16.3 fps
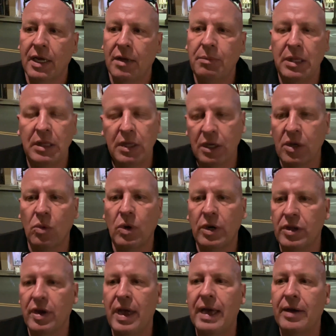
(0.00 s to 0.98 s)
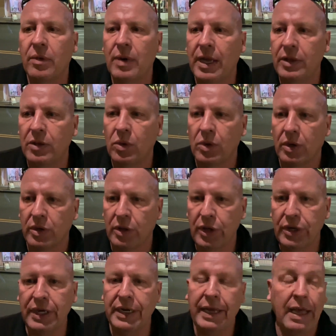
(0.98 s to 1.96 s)
but look at where they're at around the world.
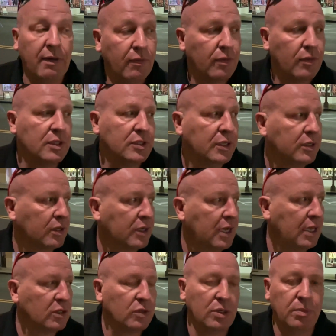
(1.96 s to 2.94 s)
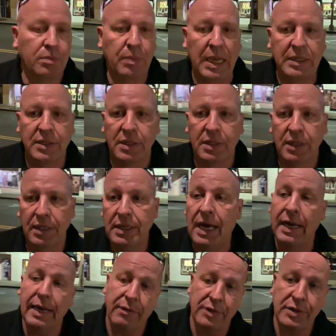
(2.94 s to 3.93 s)
Look at every single country, basically,
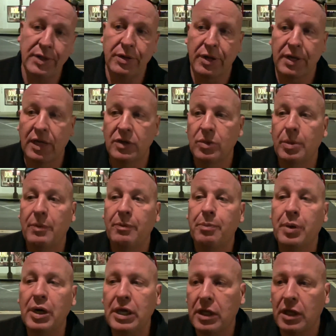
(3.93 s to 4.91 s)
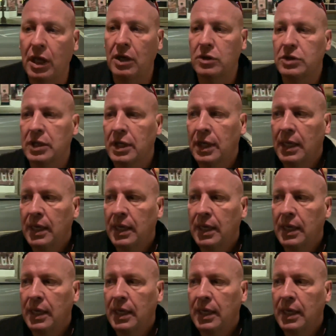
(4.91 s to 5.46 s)
not every single country, but pretty close